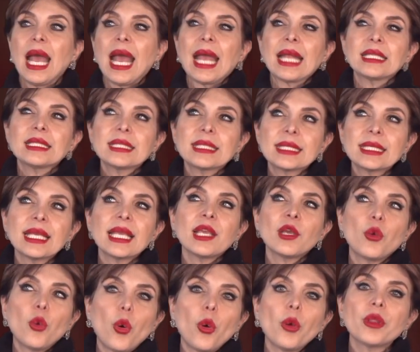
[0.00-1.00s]
and
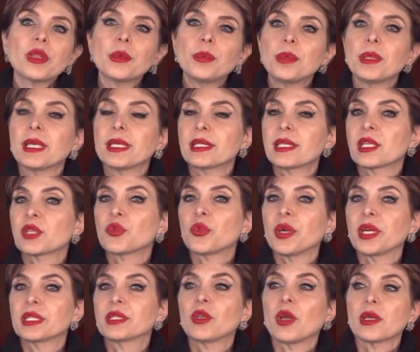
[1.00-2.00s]
seeing all the places
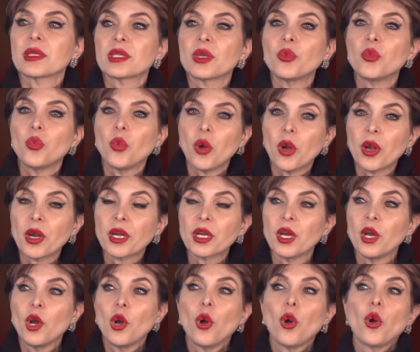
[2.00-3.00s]
where it doesn't
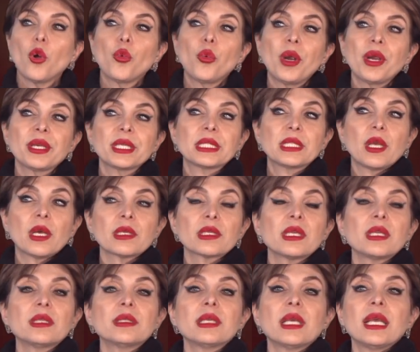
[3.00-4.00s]
work, or where it
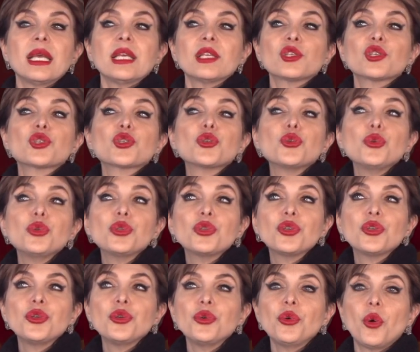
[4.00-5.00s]
doesn't
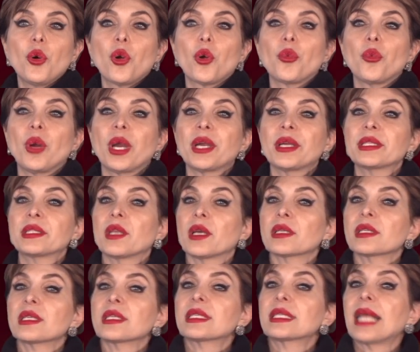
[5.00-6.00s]
suit you, or where it
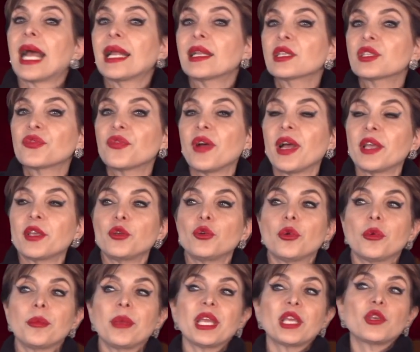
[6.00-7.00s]
doesn't satisfy you
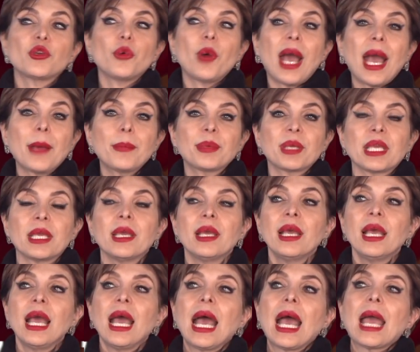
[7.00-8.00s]
or make you happy,
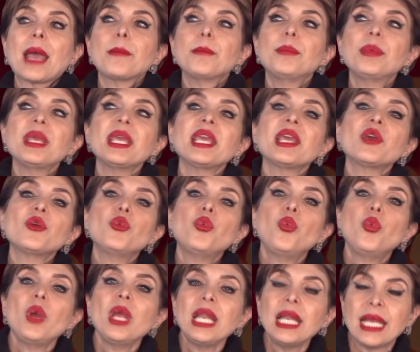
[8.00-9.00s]
and
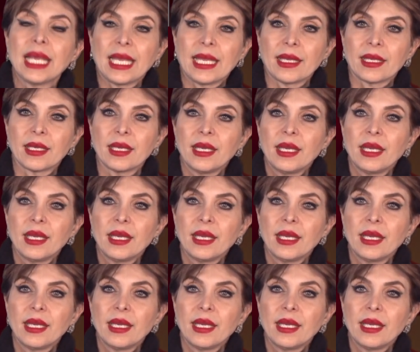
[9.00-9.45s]
being willing